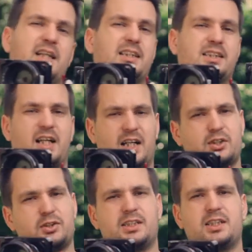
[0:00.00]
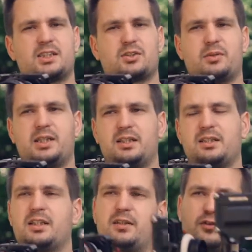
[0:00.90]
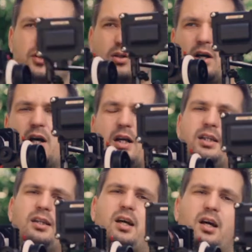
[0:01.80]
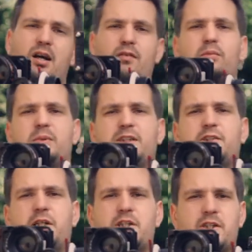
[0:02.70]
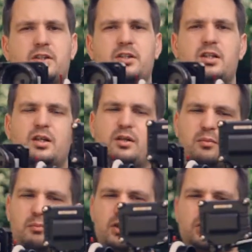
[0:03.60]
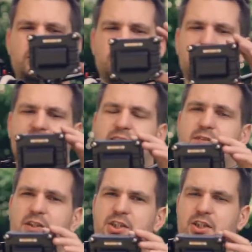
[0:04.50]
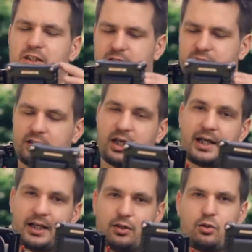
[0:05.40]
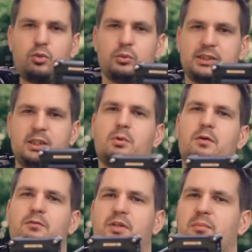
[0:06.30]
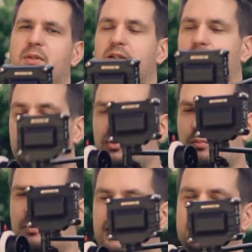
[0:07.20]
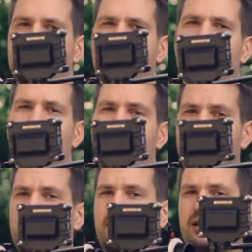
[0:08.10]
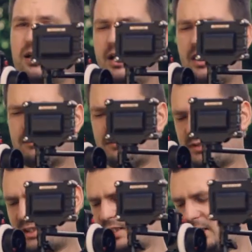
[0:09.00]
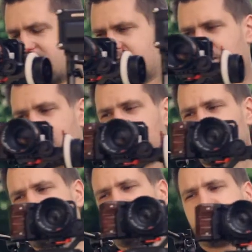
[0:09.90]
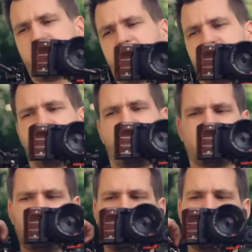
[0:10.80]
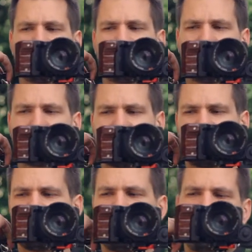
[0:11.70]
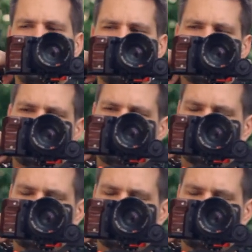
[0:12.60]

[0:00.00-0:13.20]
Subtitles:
it's hard to see the screen if you are in uncomfortable situation. Because of this feature, I can always see what I'm filming no matter what angle I have. So lastly, there is that second arm